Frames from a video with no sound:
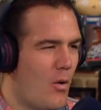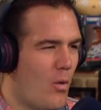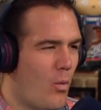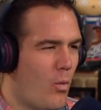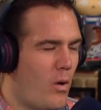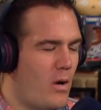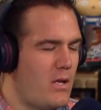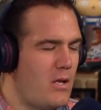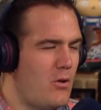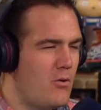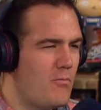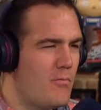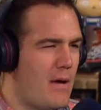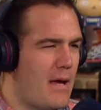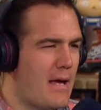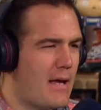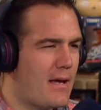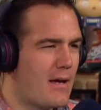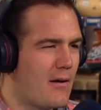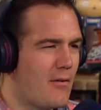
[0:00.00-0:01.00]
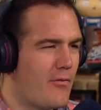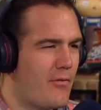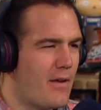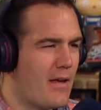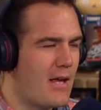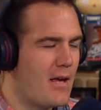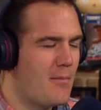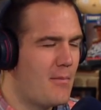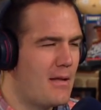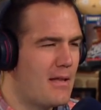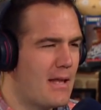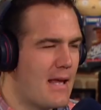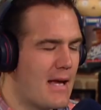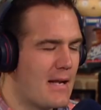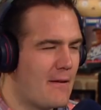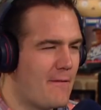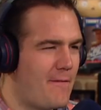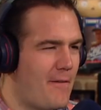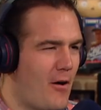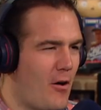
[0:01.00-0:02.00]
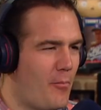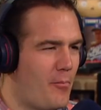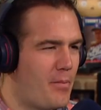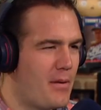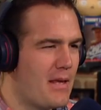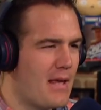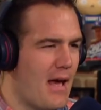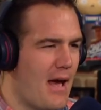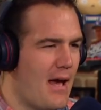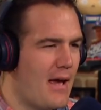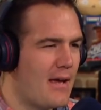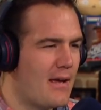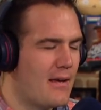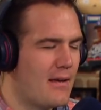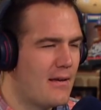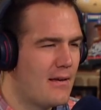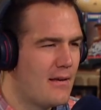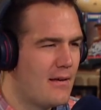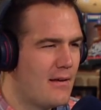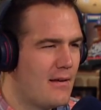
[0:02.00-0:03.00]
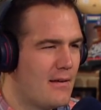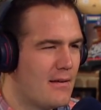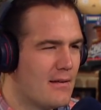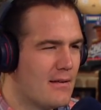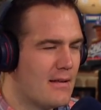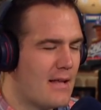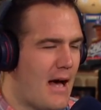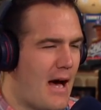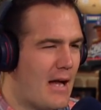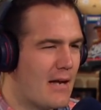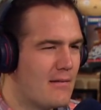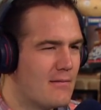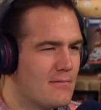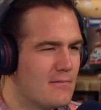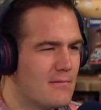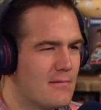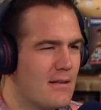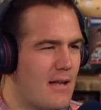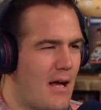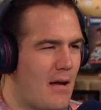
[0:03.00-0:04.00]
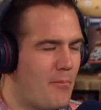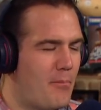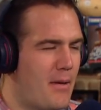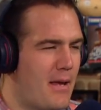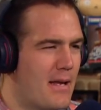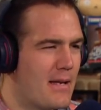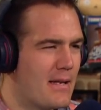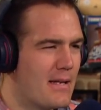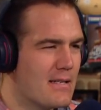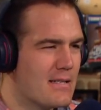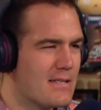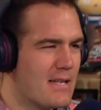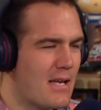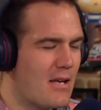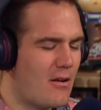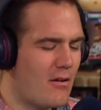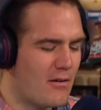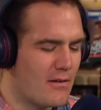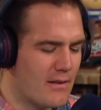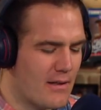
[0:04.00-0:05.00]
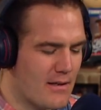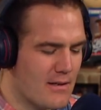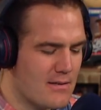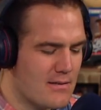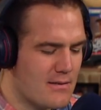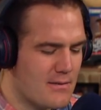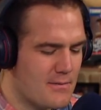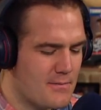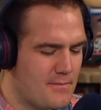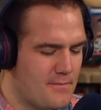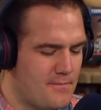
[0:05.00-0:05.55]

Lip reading: What do you make of him and the NFLPA not being in sync on this?